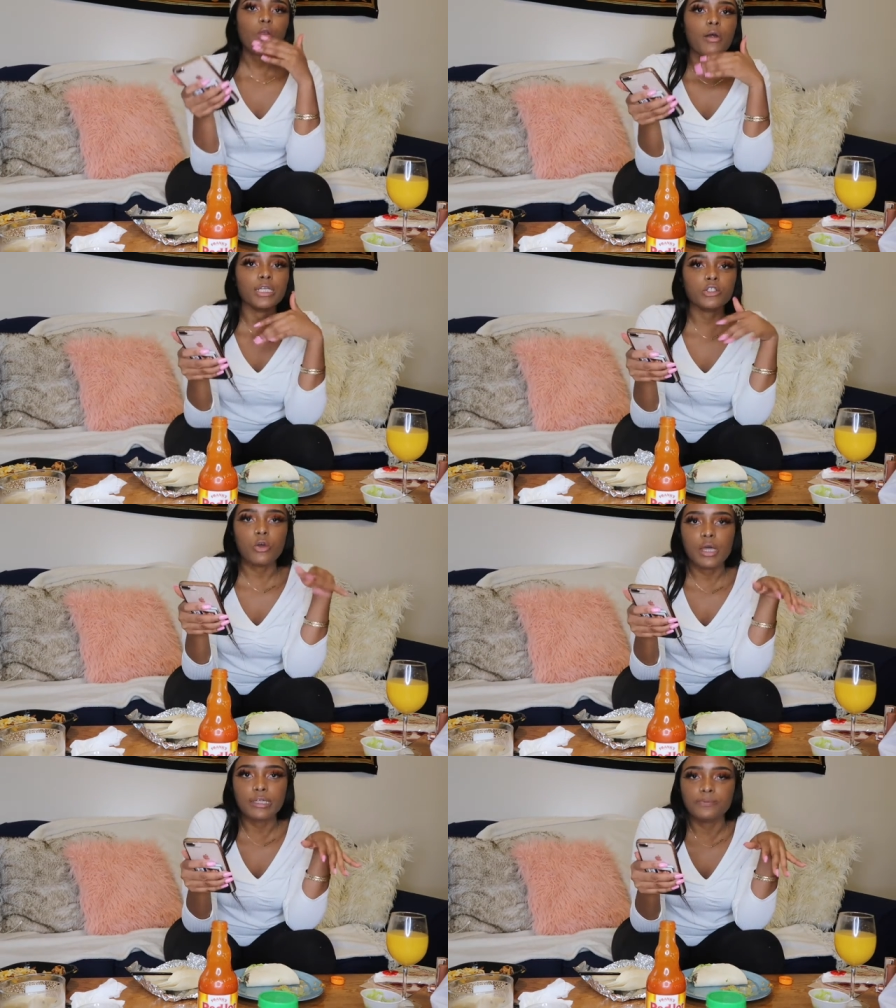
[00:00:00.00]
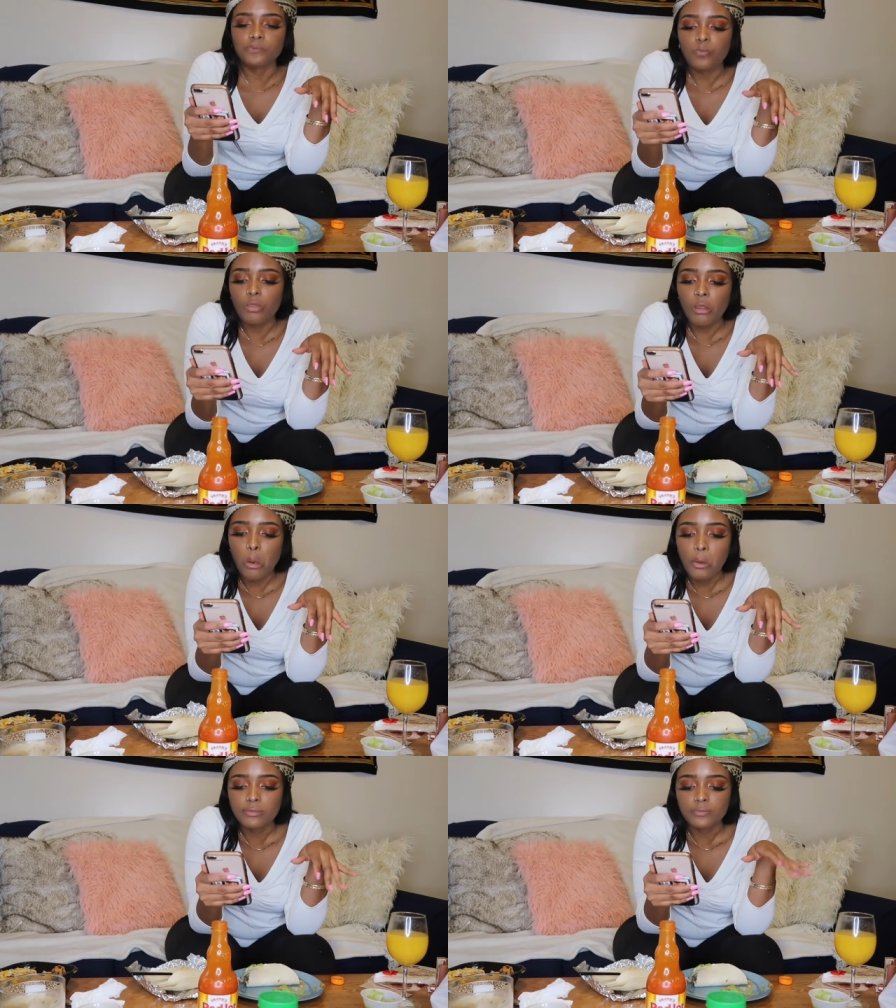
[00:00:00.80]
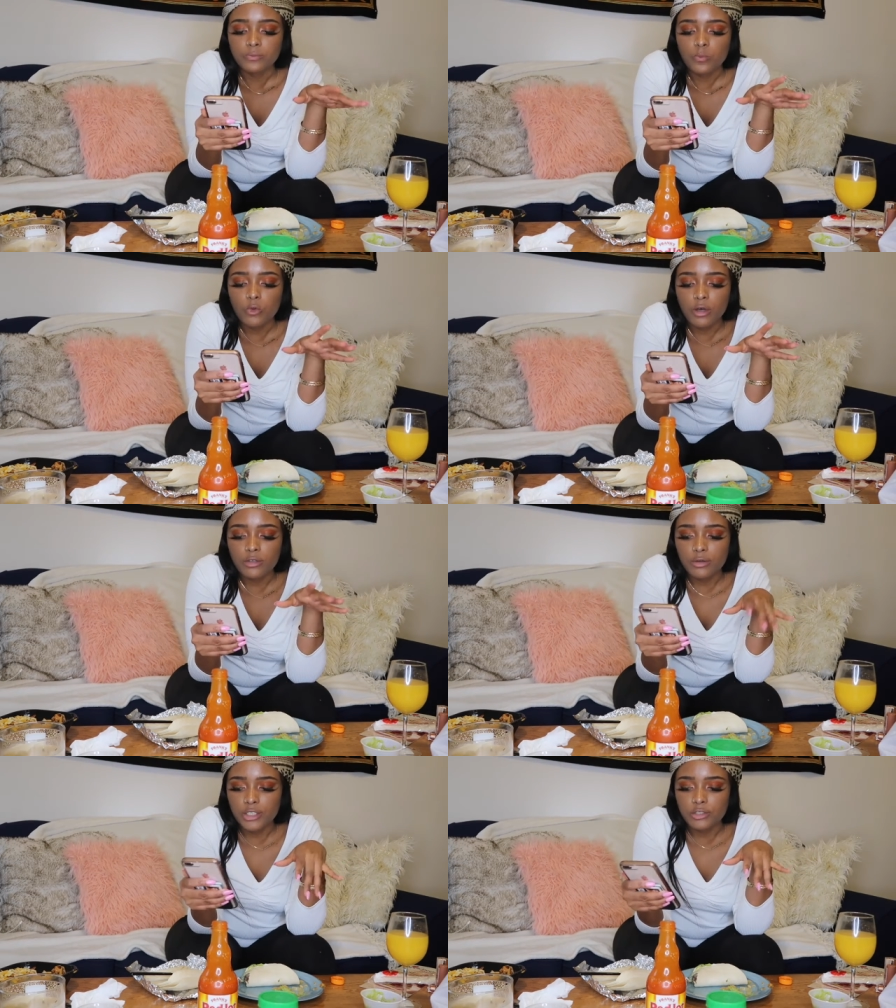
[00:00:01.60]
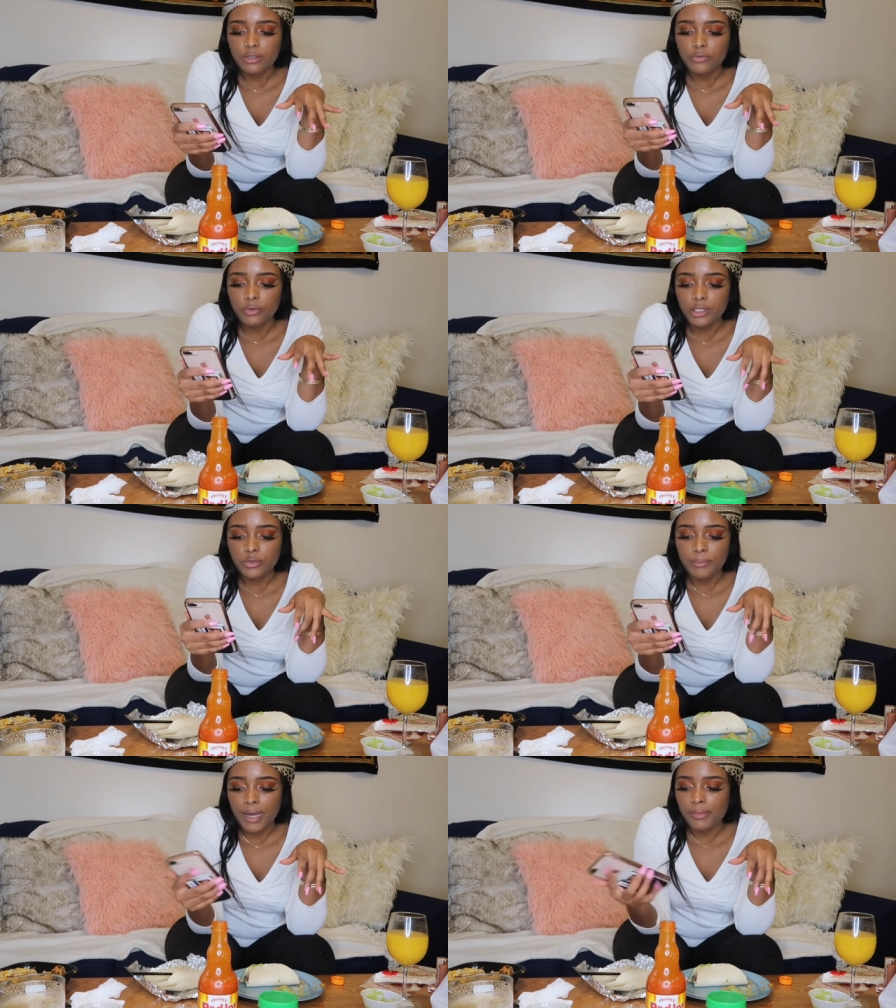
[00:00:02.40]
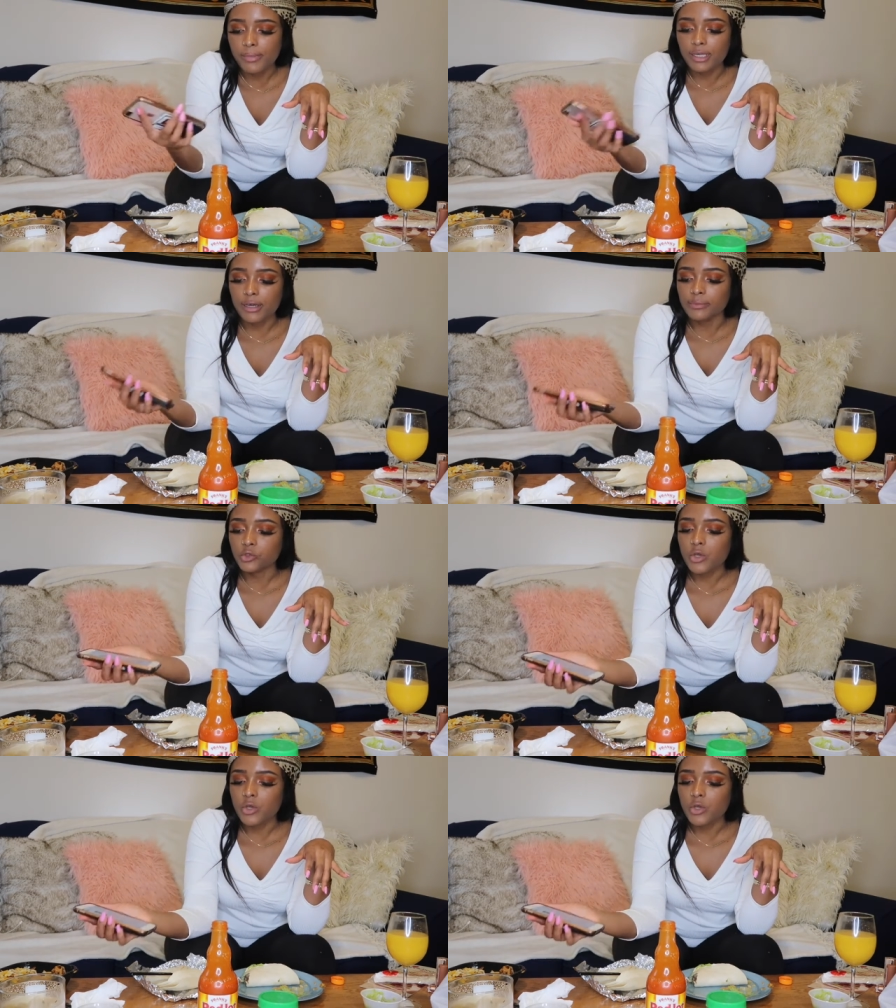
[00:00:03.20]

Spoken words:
All right, so like, we're on the question of where do I buy my makeup?